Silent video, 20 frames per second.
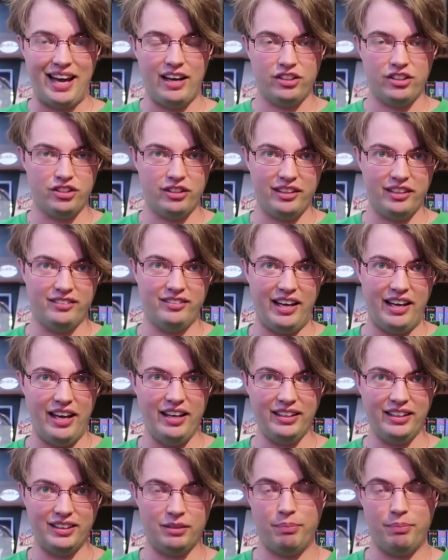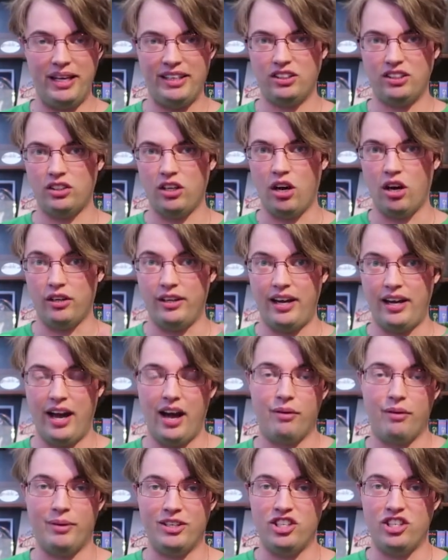actually takes based on
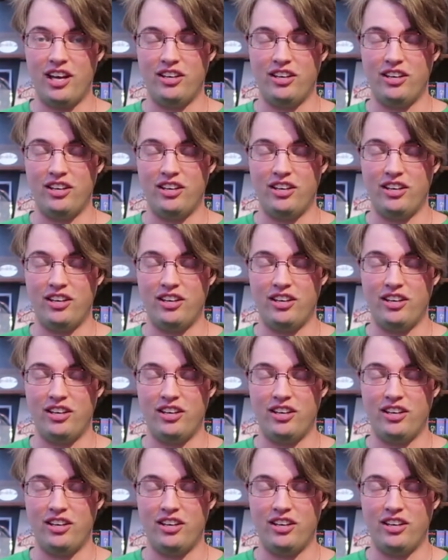how much